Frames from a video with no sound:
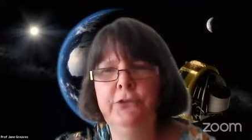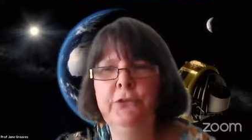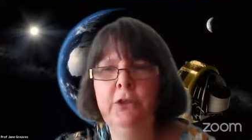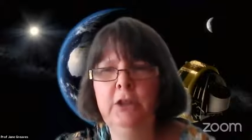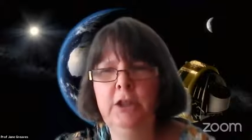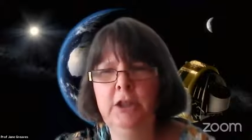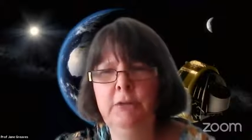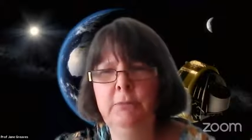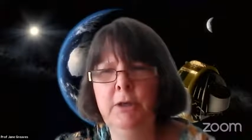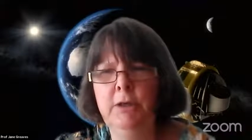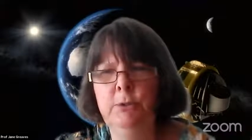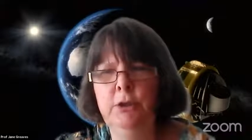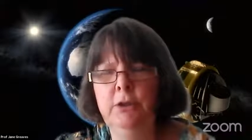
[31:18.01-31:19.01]
Certainly at the
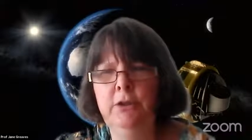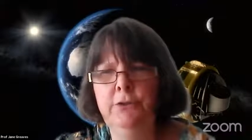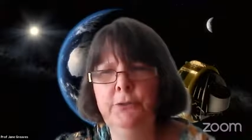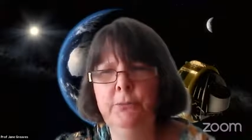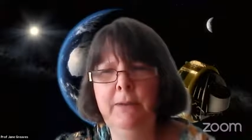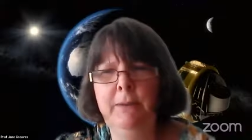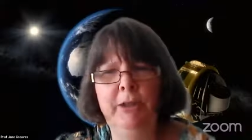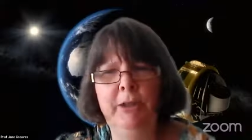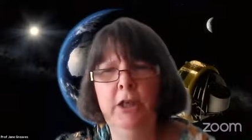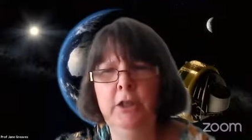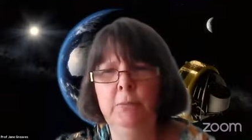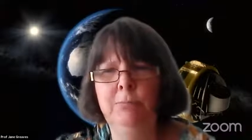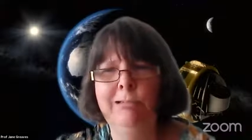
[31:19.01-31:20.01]
moment, there's maybe
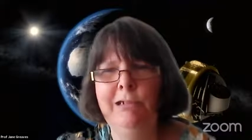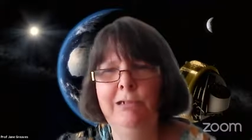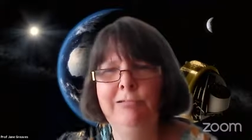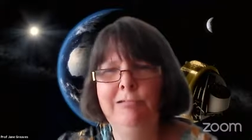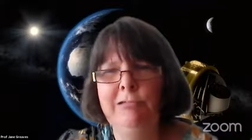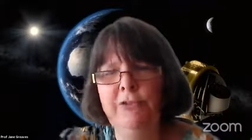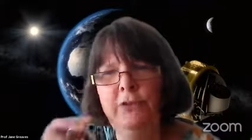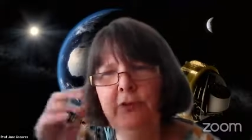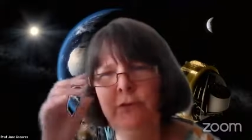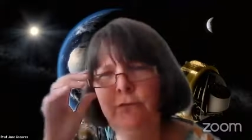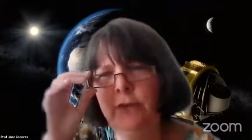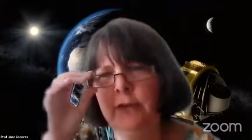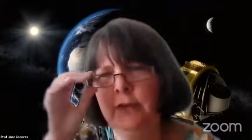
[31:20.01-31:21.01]
higher priorities
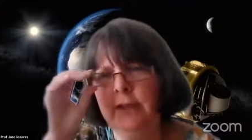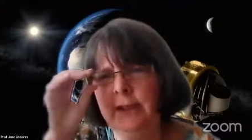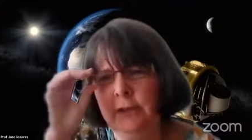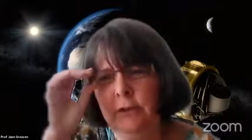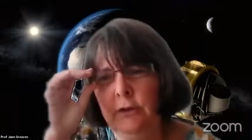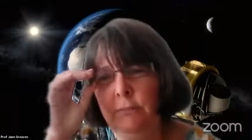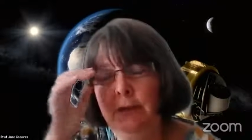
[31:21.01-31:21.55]
of funding, you know,